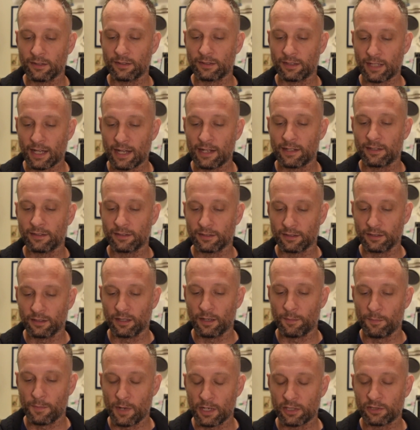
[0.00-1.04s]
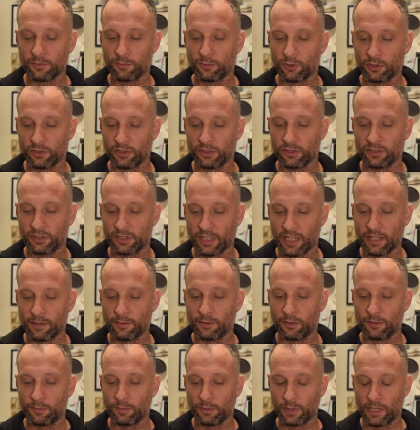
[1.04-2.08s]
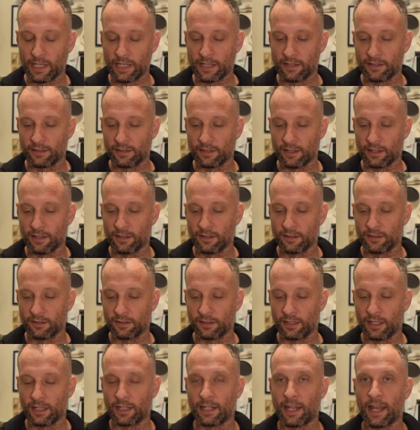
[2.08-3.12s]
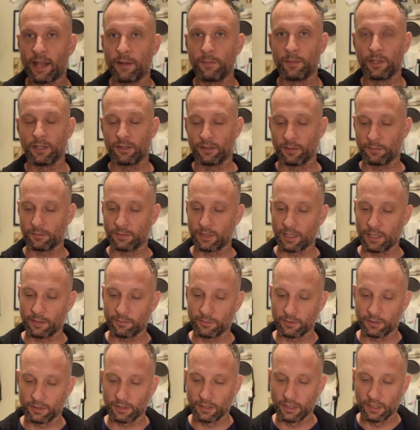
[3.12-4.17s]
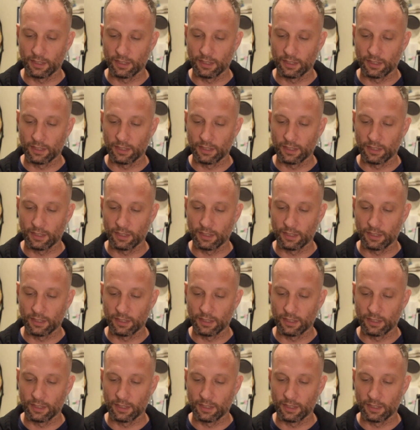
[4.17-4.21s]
That's a much more sustainable place than it can be sometimes.